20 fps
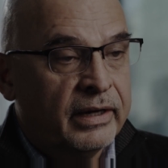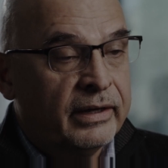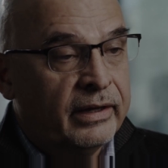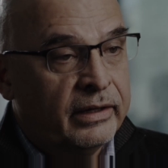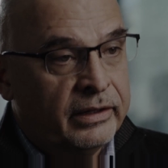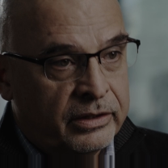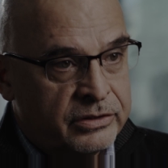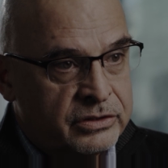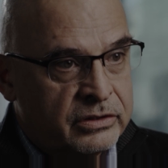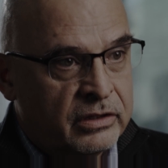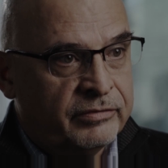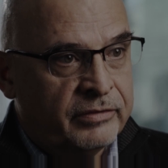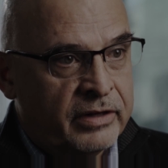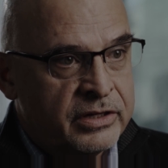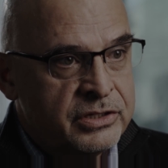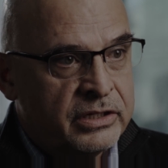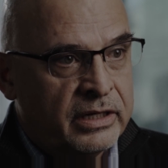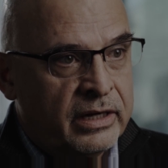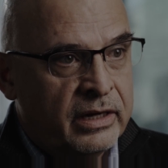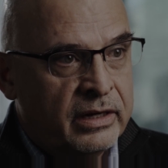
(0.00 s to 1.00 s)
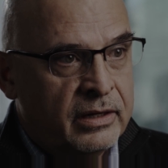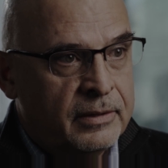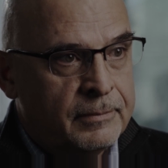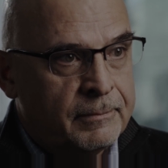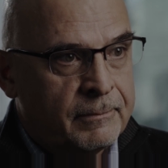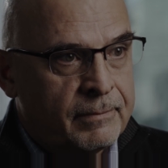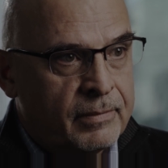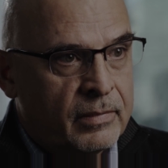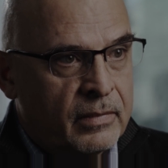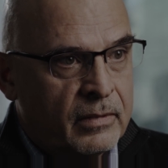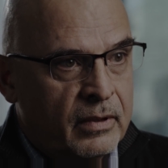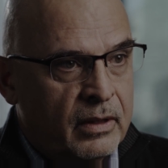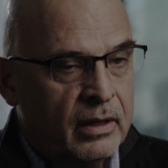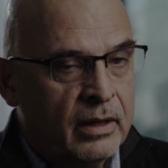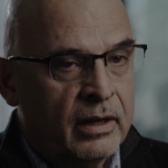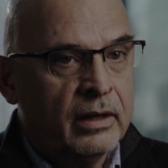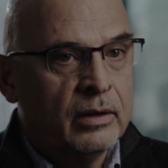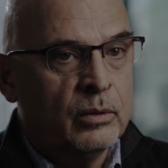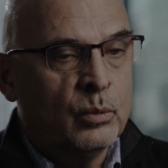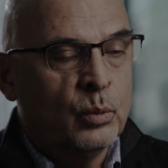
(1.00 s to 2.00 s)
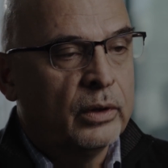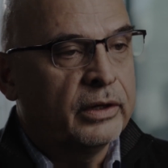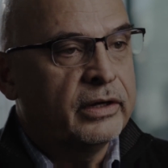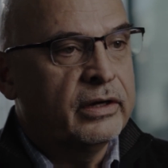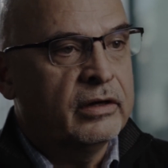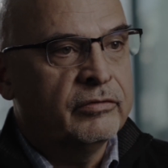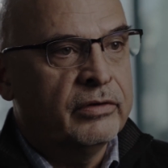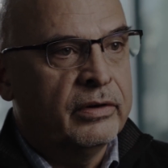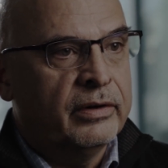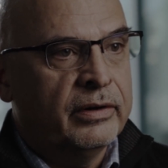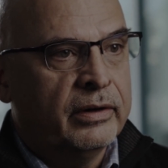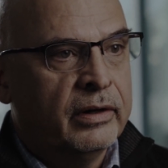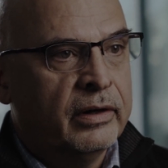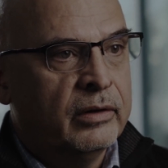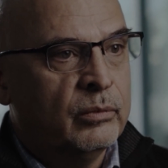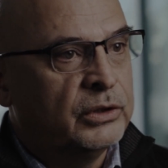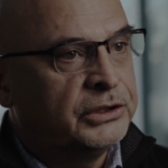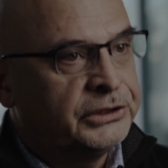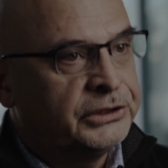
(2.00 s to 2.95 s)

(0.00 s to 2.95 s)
getting yourself educated and working very hard, which